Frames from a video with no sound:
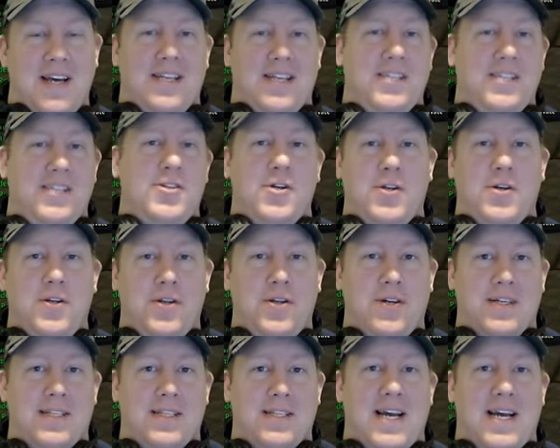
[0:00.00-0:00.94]
and show you
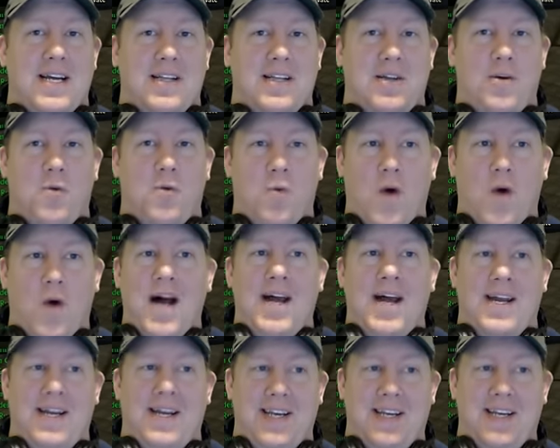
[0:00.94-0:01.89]
exactly
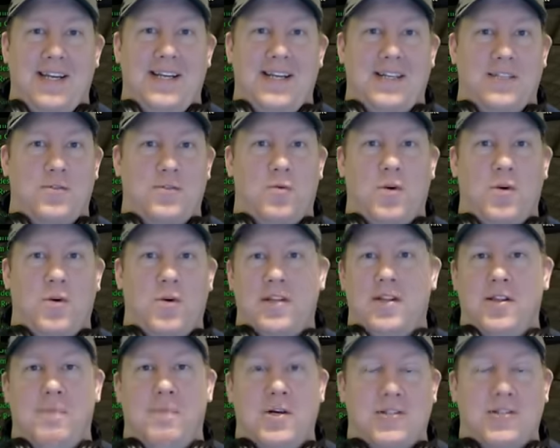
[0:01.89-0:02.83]
why it is one of
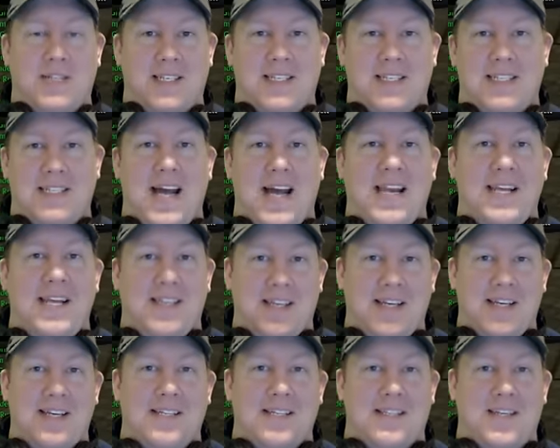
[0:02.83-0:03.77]
the most exciting
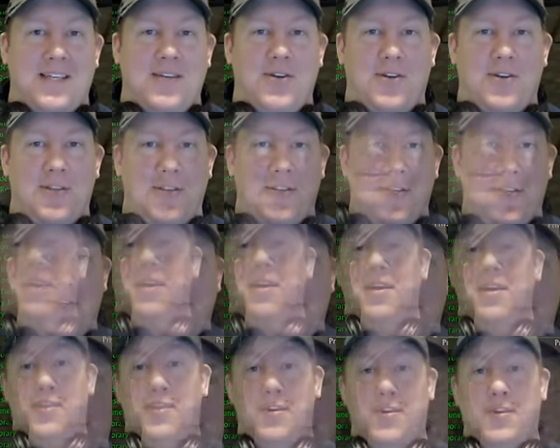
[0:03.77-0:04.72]
things that you can do.
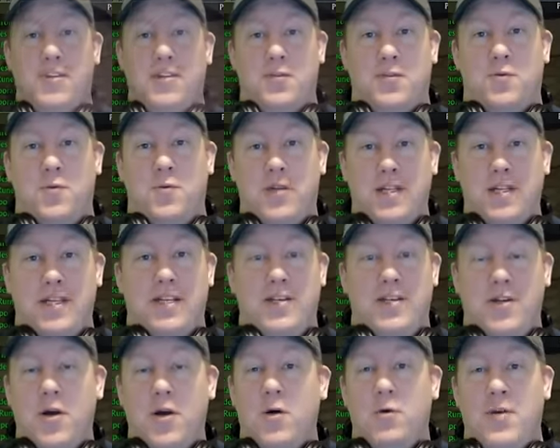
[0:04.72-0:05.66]
There is really
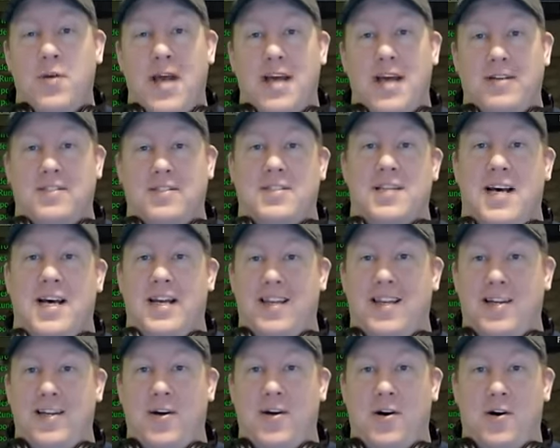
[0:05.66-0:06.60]
no downside
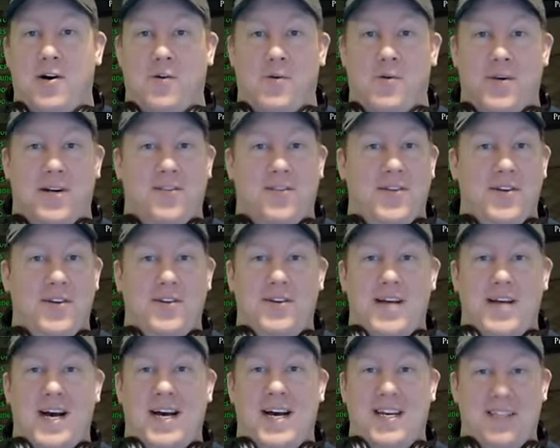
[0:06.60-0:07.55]
at all whenever you
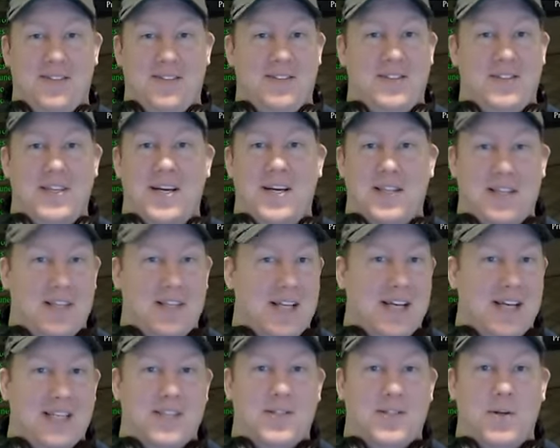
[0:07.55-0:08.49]
die, there's nothing
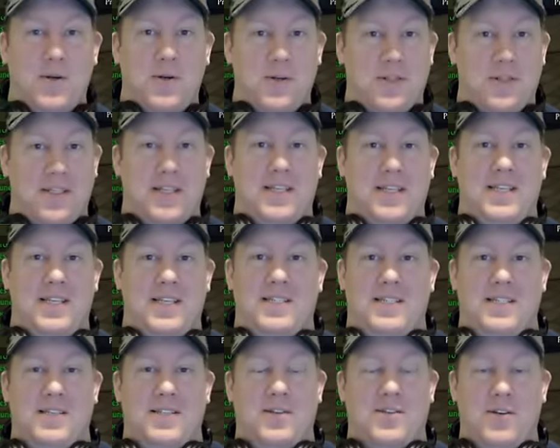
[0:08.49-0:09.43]
like soul sickness
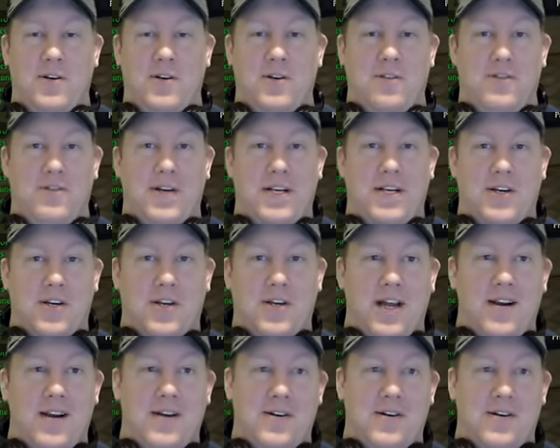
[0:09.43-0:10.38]
that's going to affect your
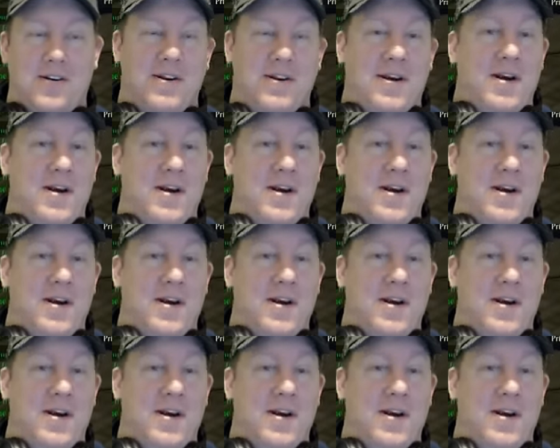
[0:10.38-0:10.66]
character.